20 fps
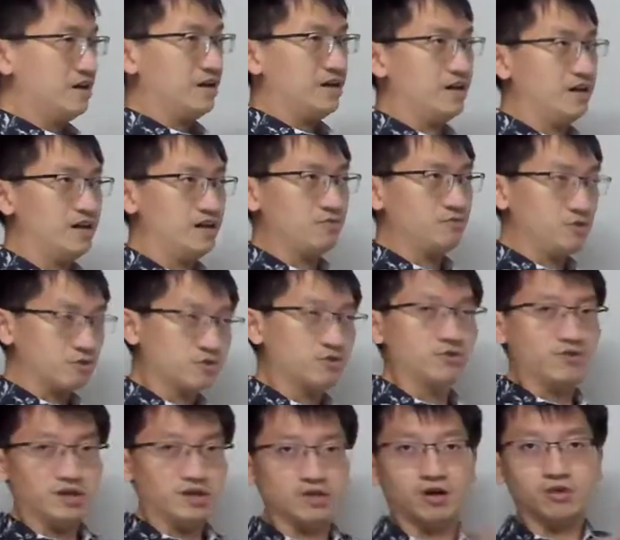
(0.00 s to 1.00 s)
will
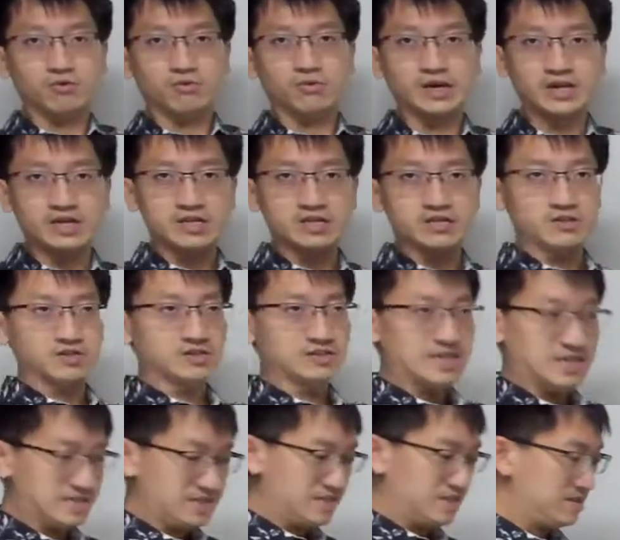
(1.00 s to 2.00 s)
go a long way in your
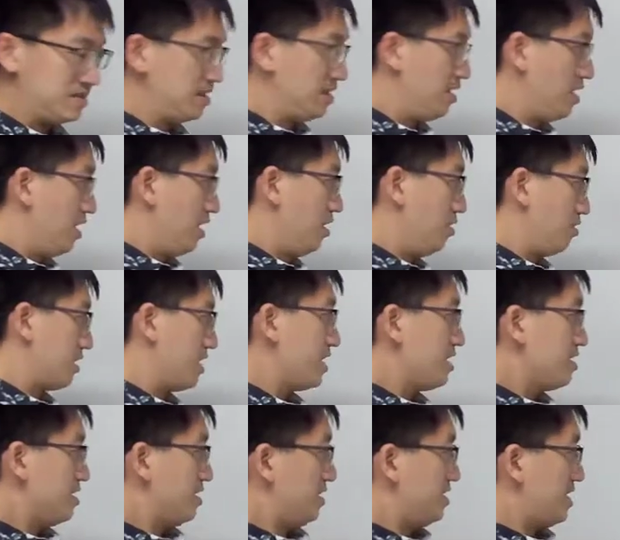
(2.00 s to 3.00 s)
studies. Okay,
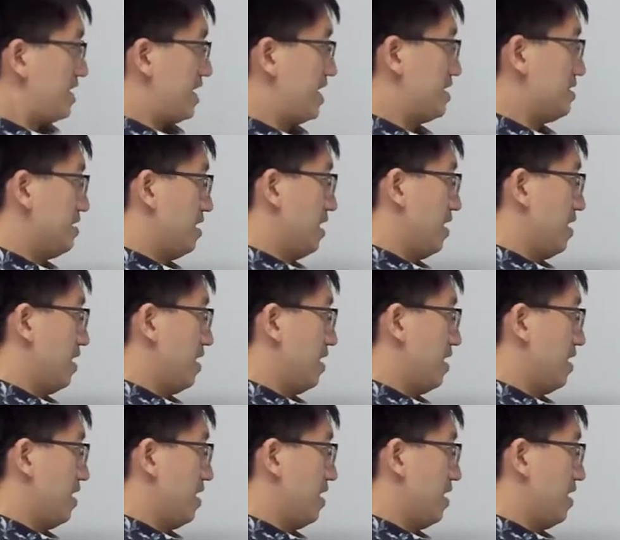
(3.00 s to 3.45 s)
then